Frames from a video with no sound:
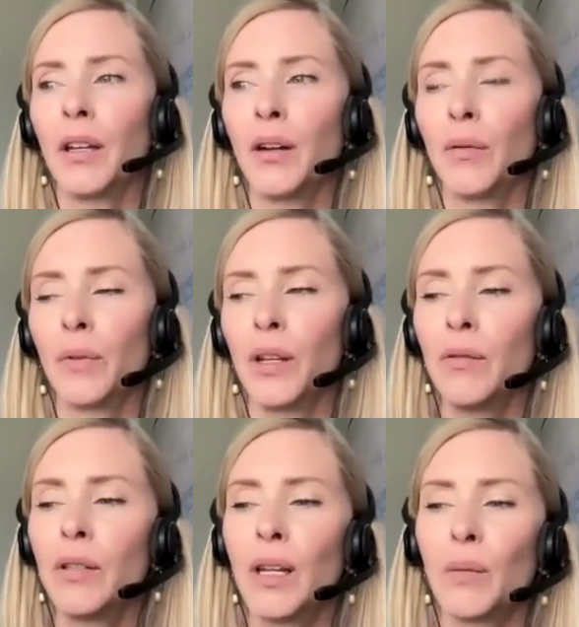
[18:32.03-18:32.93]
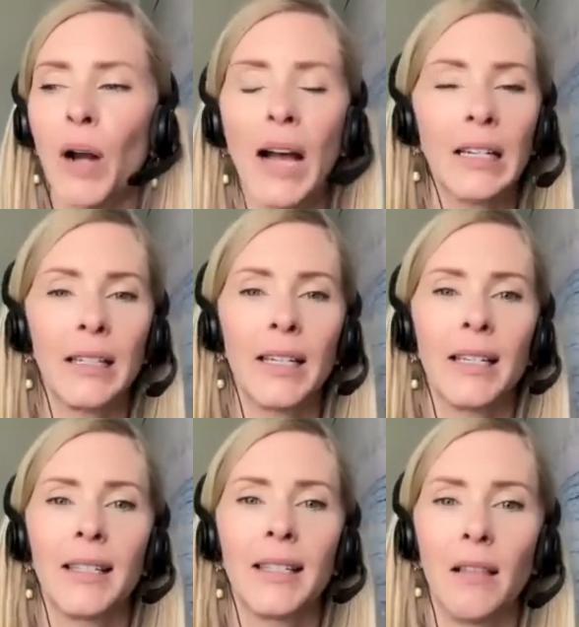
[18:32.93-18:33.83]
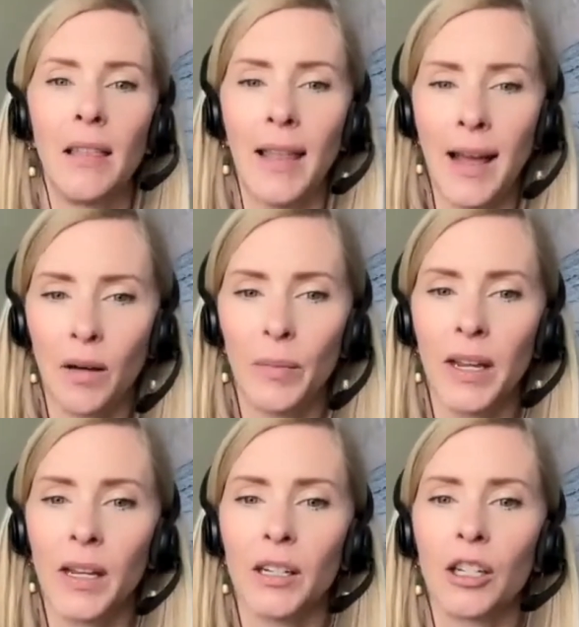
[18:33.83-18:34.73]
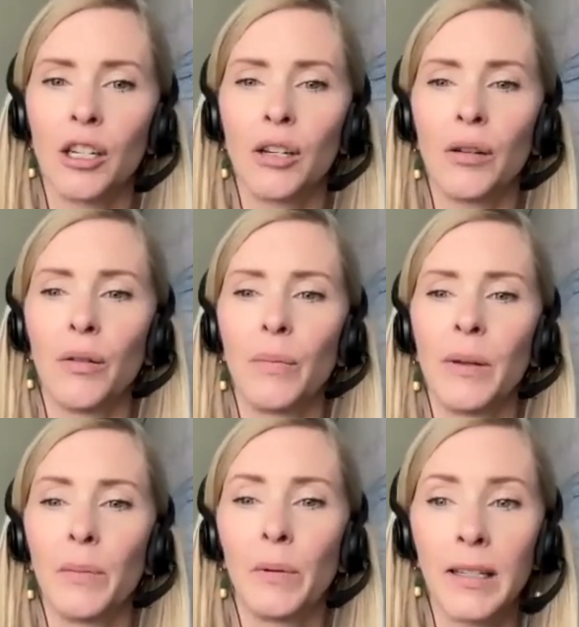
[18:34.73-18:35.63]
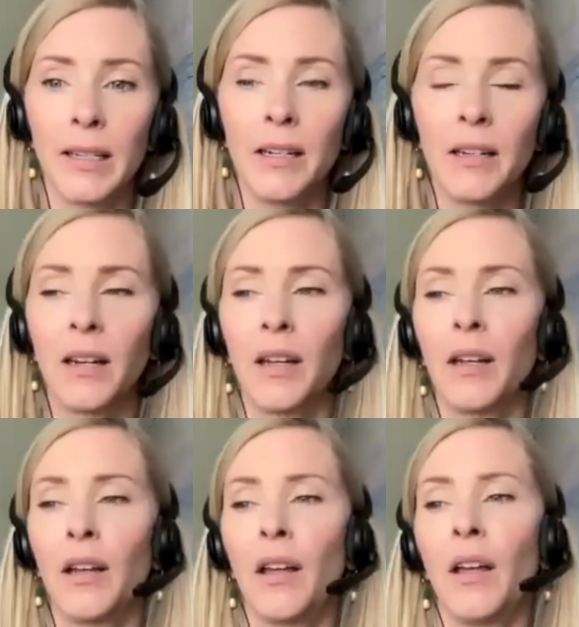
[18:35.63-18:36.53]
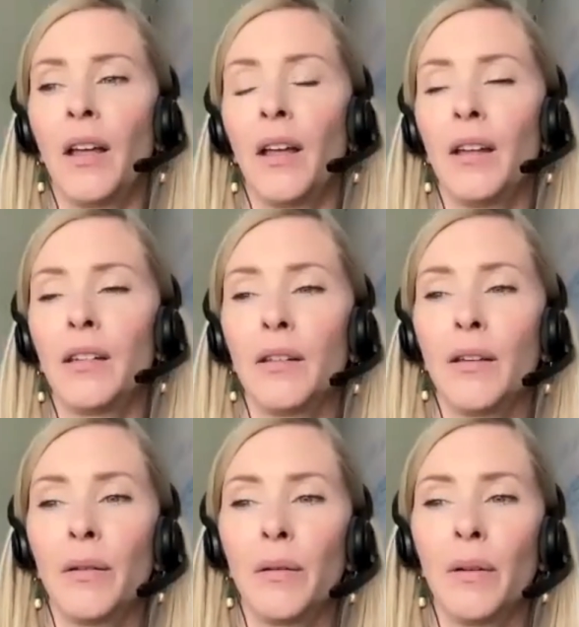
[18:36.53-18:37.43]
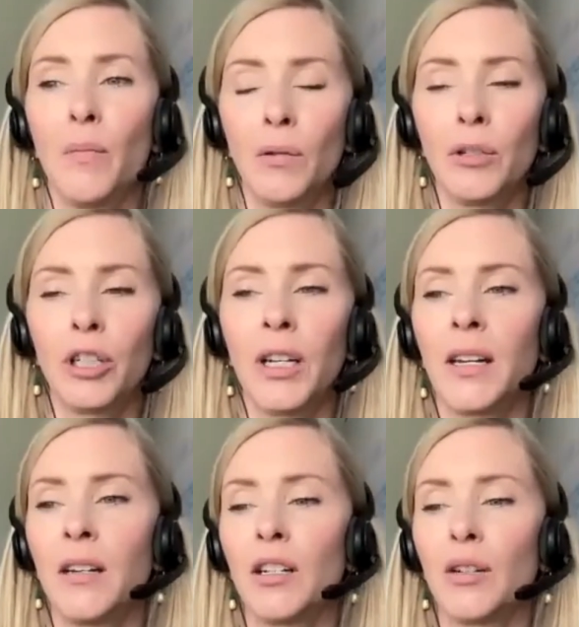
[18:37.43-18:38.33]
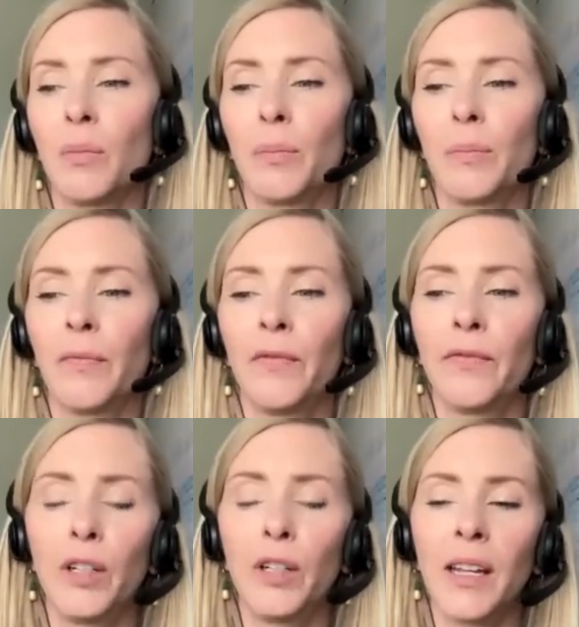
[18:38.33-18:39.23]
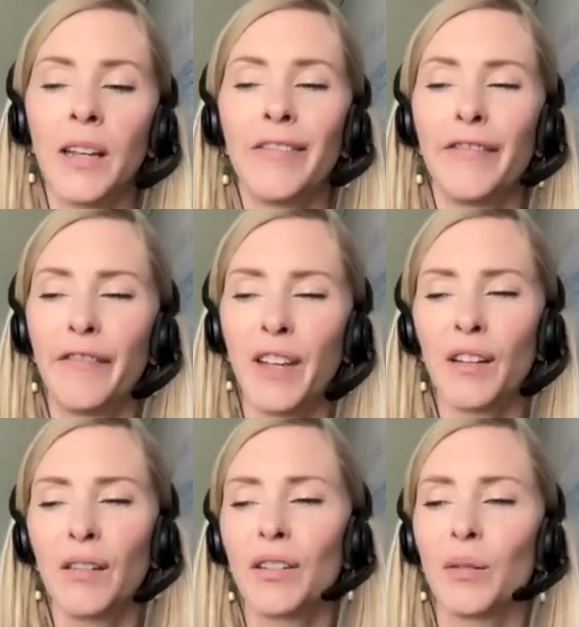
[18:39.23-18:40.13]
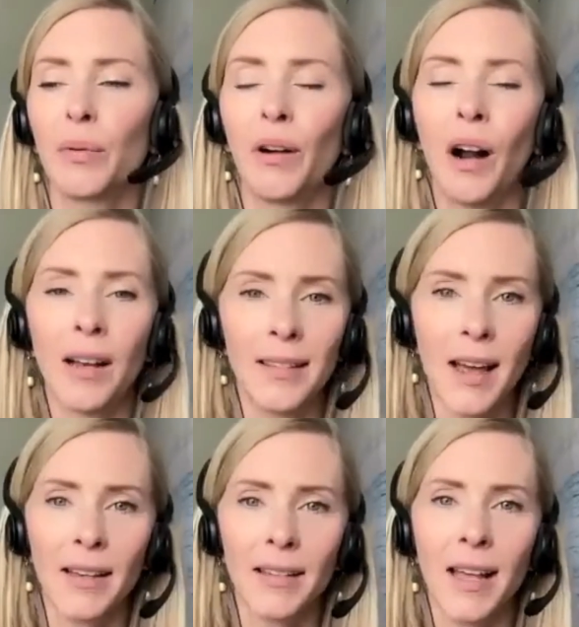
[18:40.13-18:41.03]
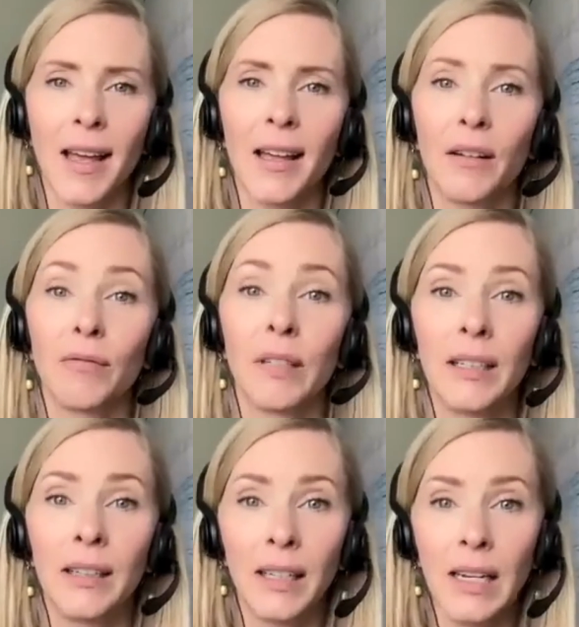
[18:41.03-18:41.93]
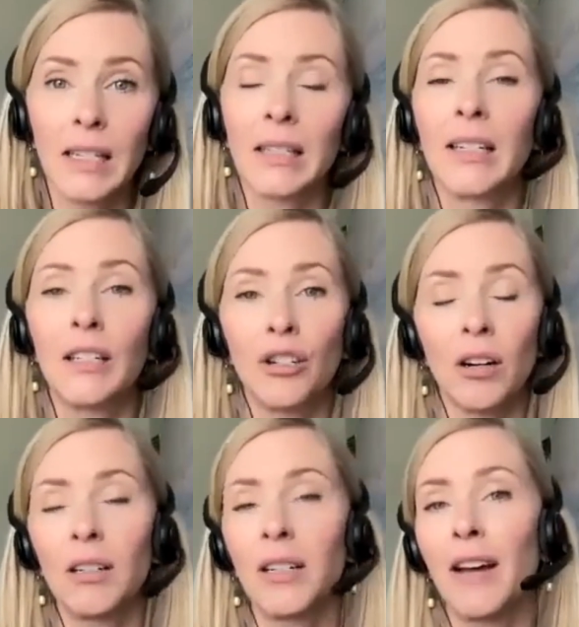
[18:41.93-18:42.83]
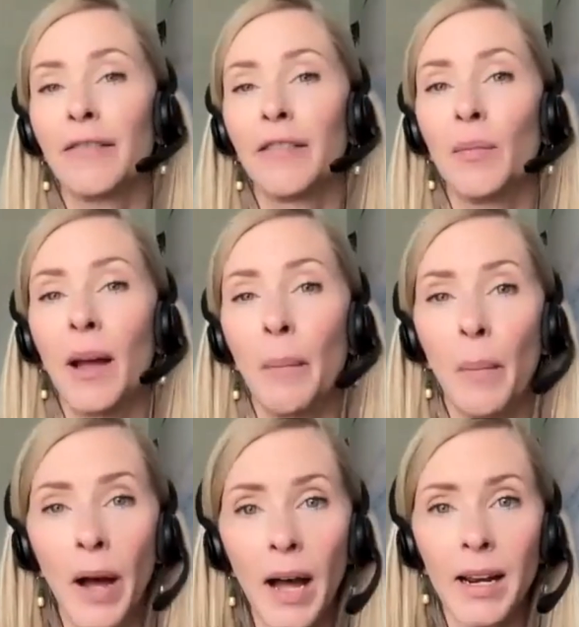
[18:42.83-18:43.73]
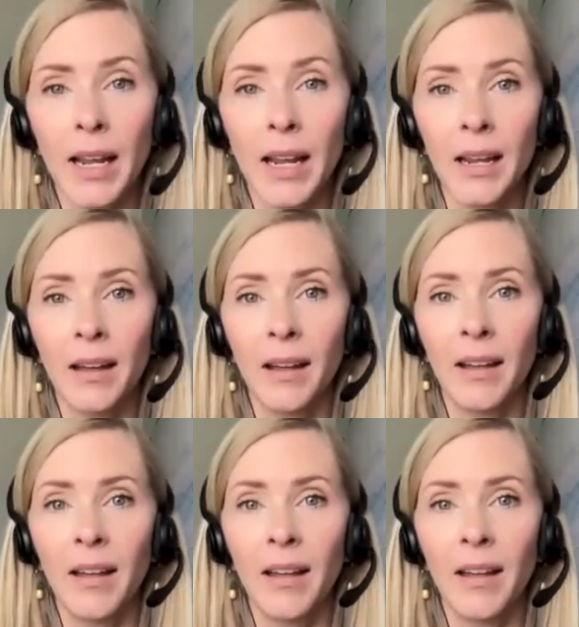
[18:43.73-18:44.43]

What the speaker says: using practices that allow me to be present to the emotion, to fully feel, to process and release, discharge that from my body,